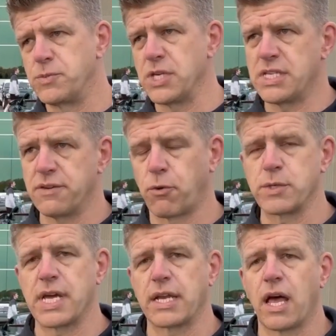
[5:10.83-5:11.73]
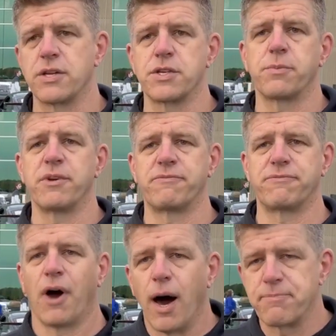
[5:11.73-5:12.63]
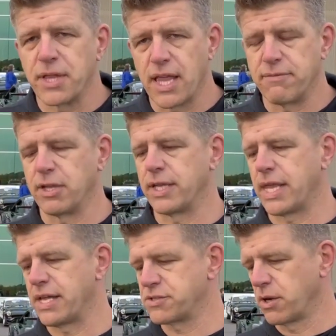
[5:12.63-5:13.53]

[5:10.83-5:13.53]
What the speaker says: GT4 technology, we've upped the level on that.